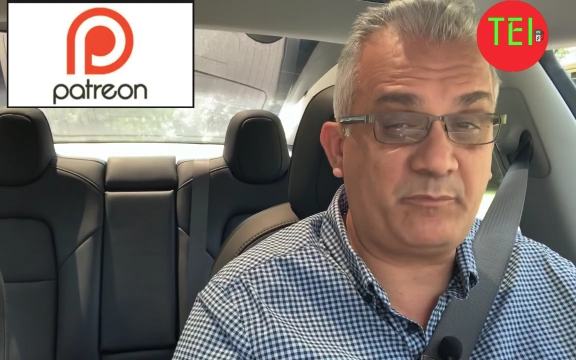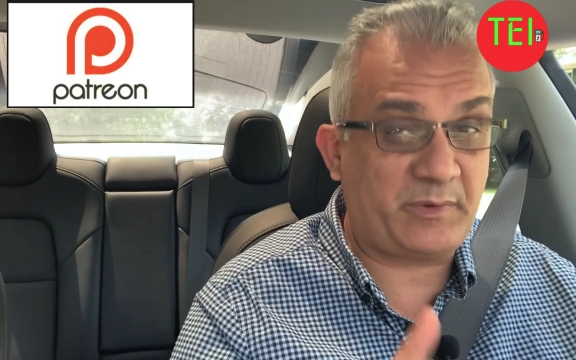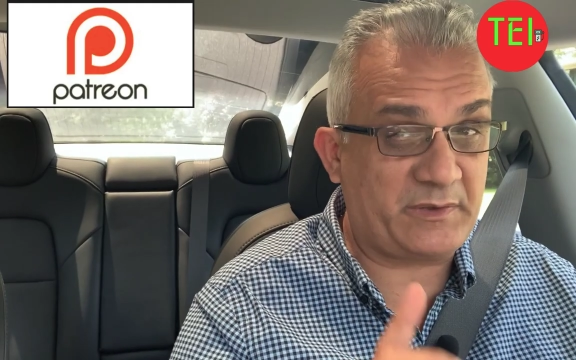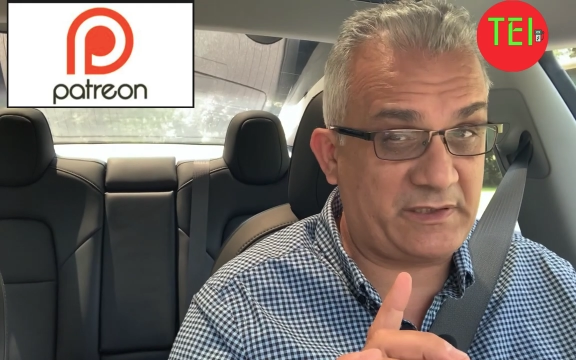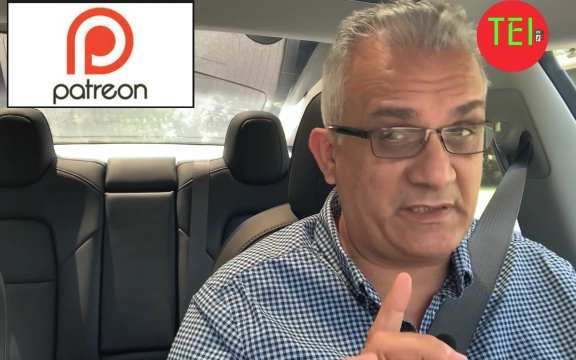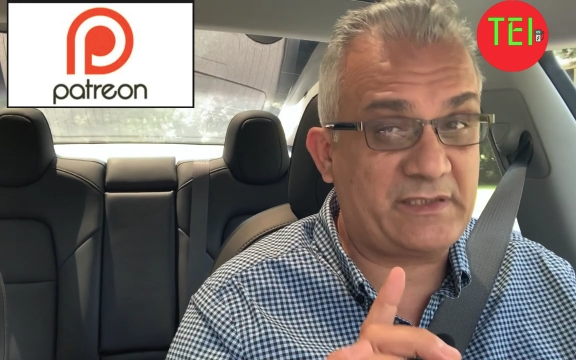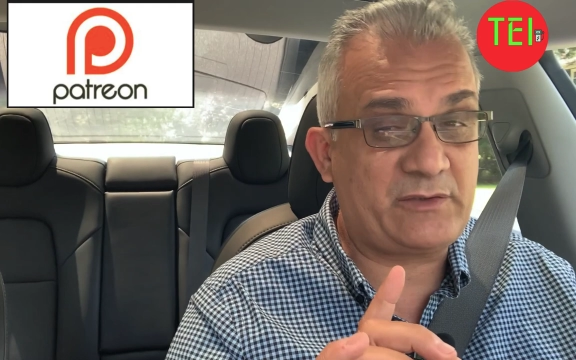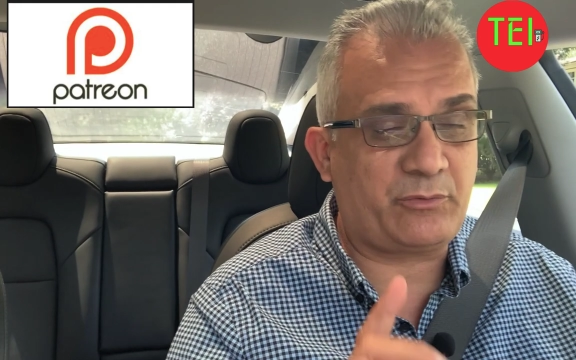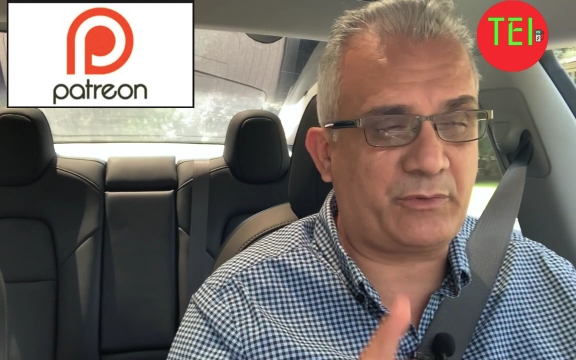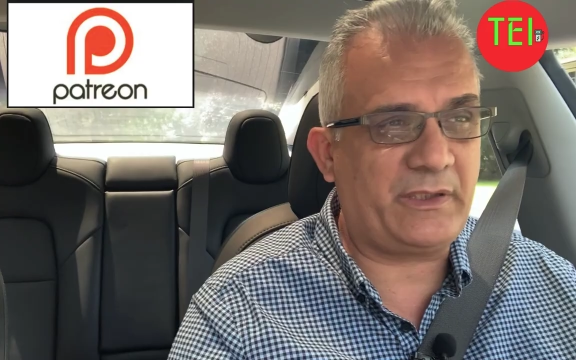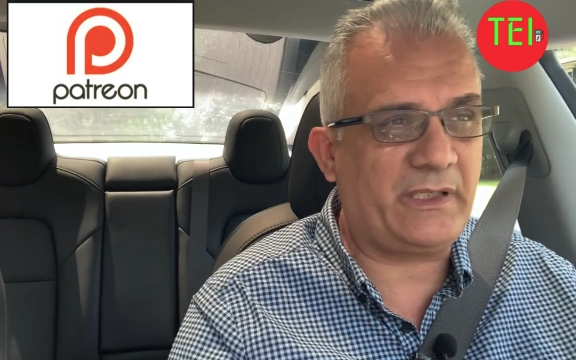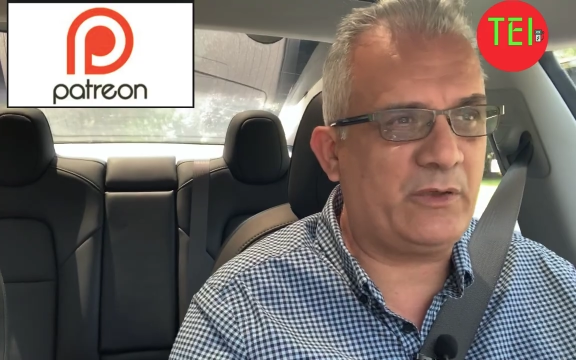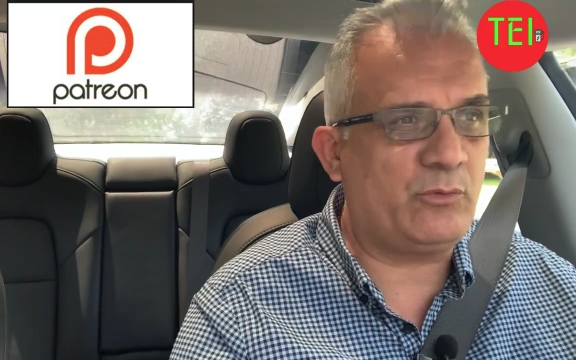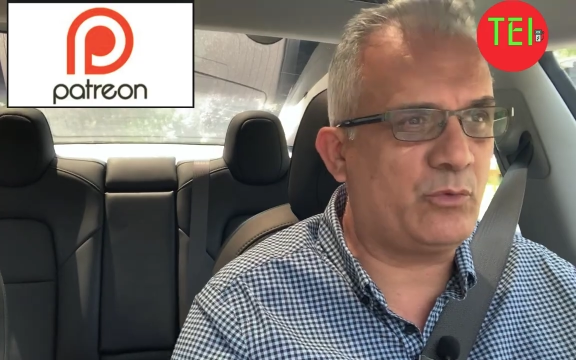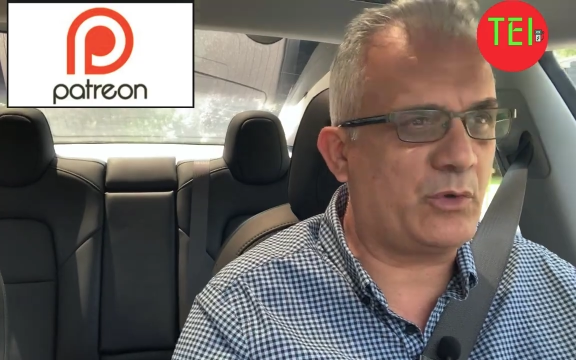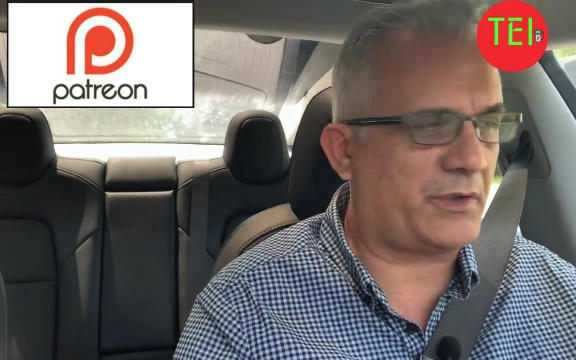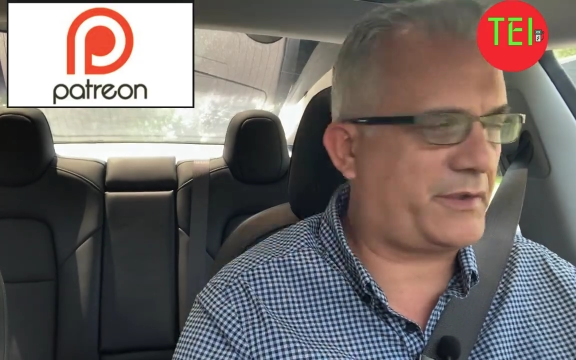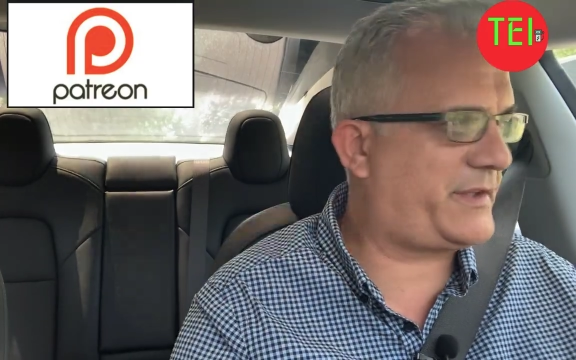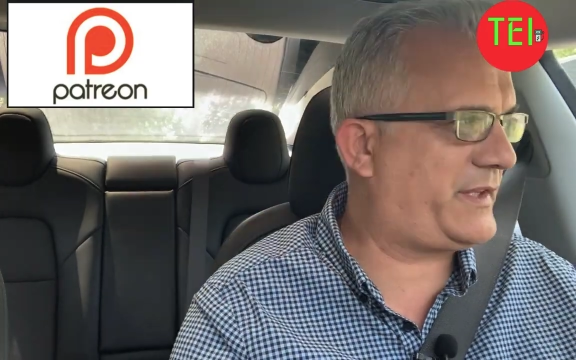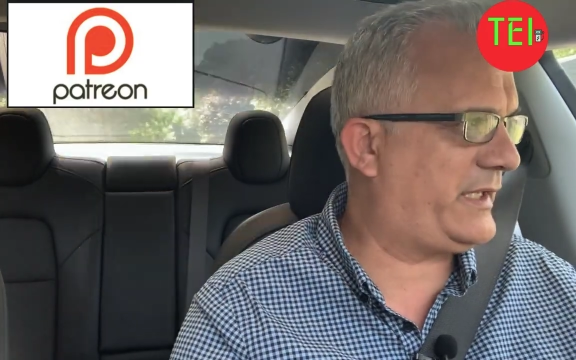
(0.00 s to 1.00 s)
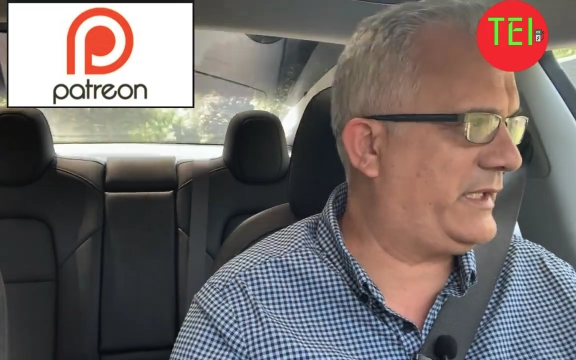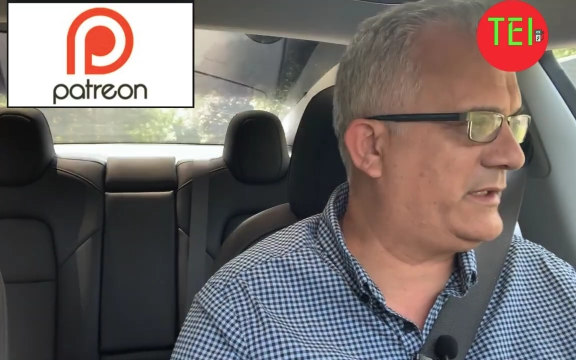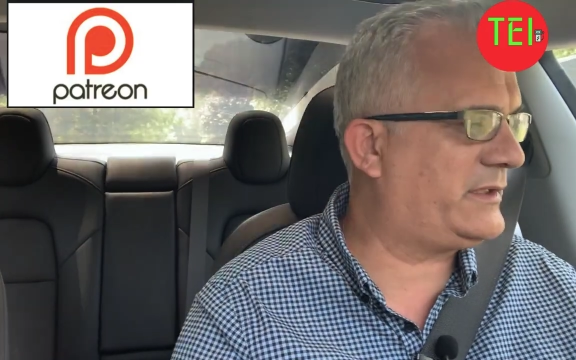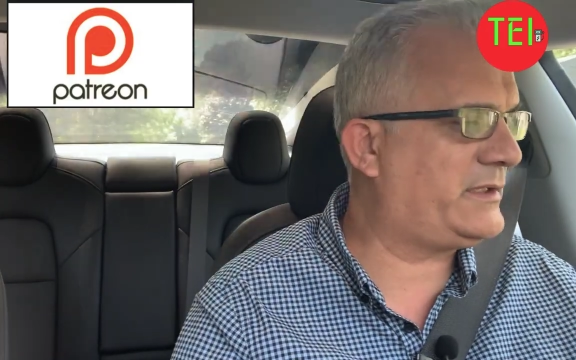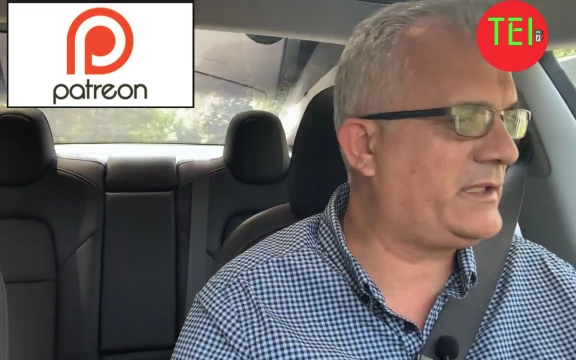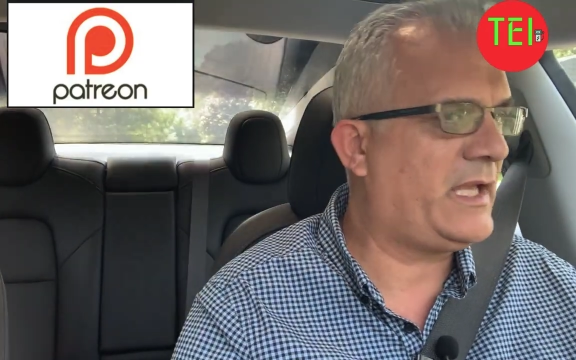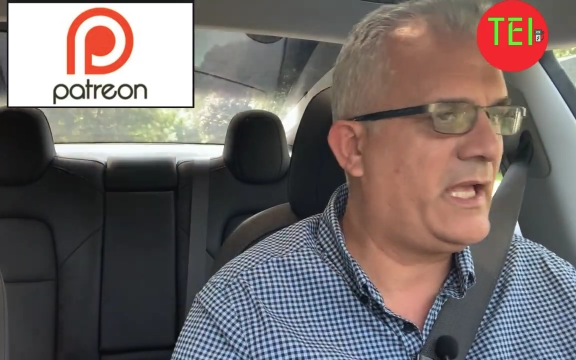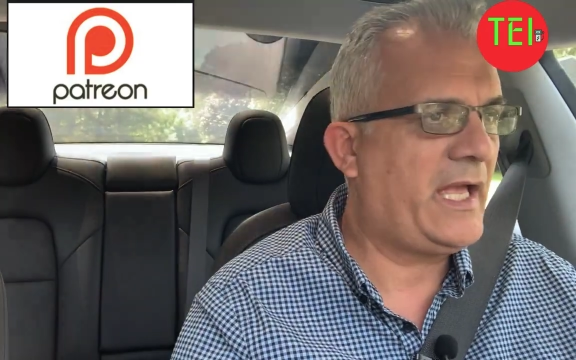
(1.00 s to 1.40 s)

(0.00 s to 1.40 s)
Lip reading: but it's really worth it.